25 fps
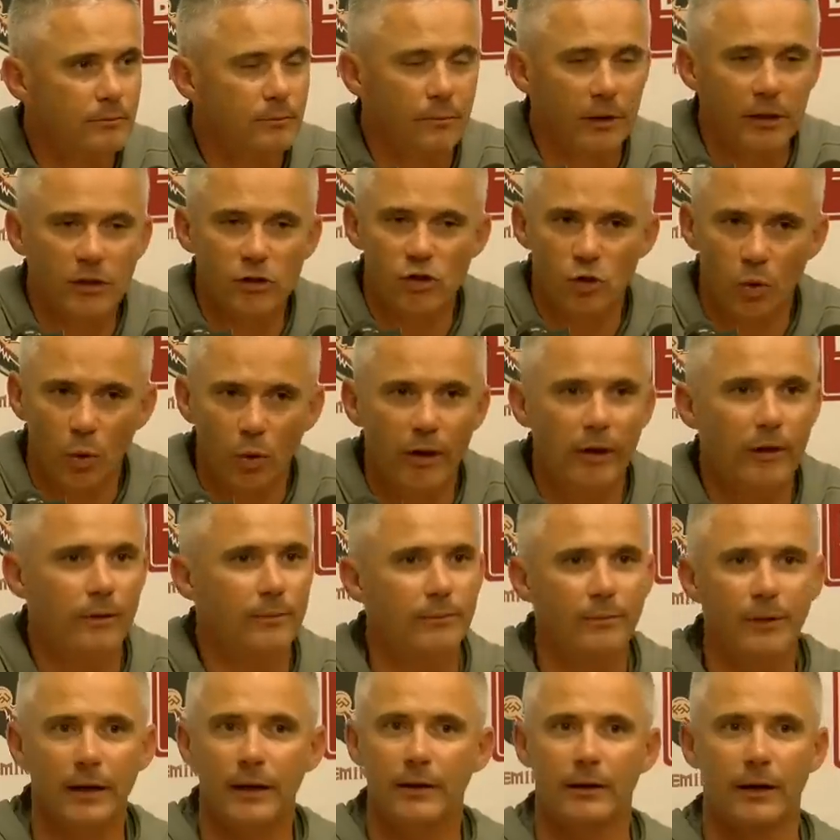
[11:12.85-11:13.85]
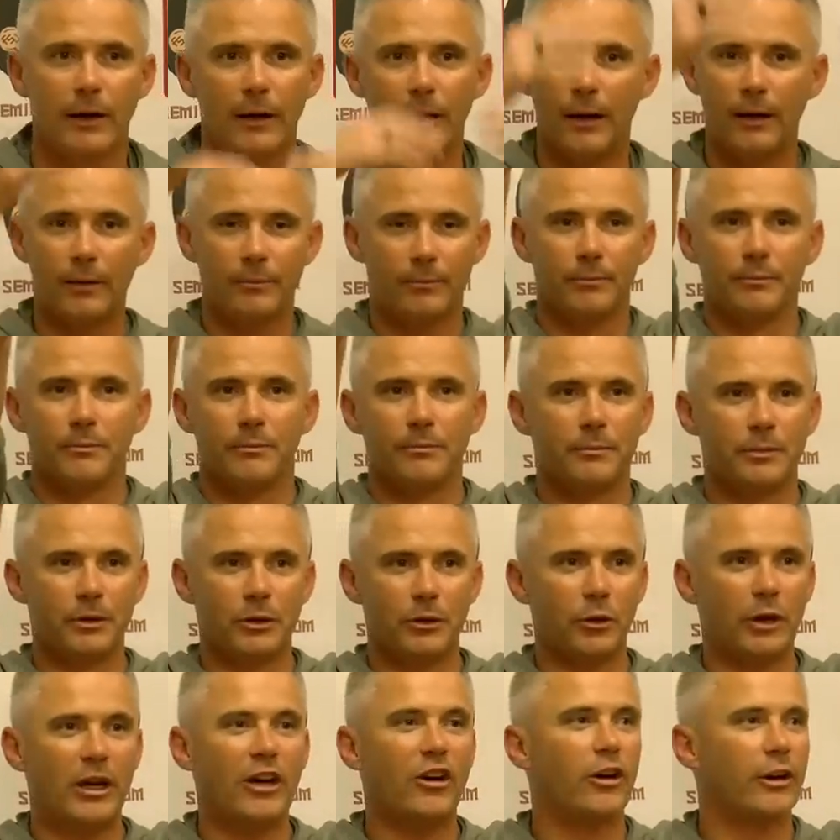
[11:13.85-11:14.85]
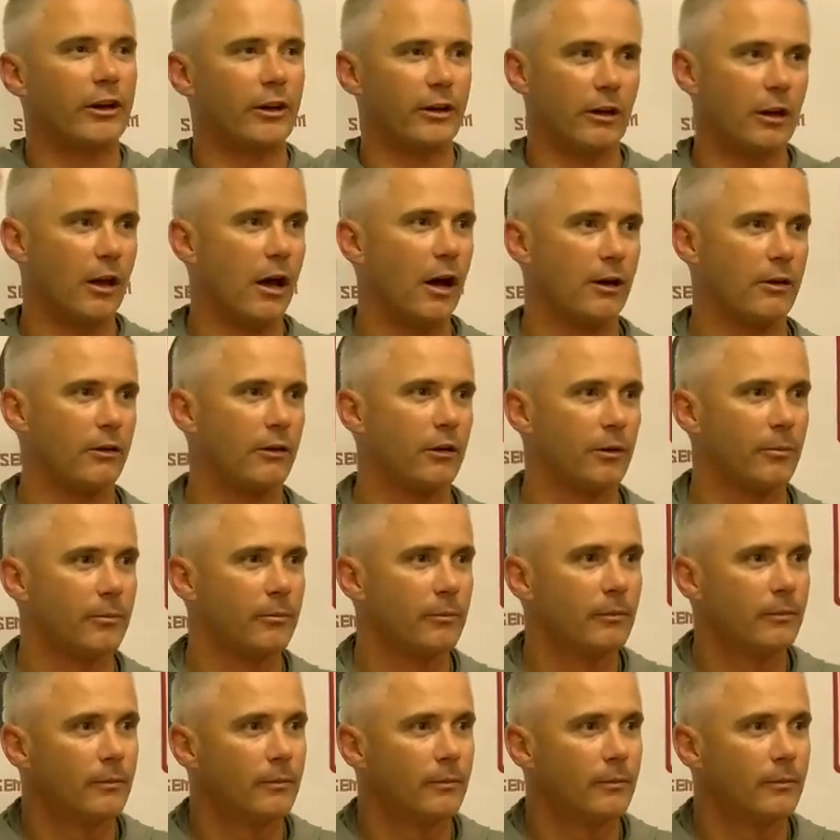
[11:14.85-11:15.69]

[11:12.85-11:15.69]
Enjoy it. Man, I, you hear it in the locker room,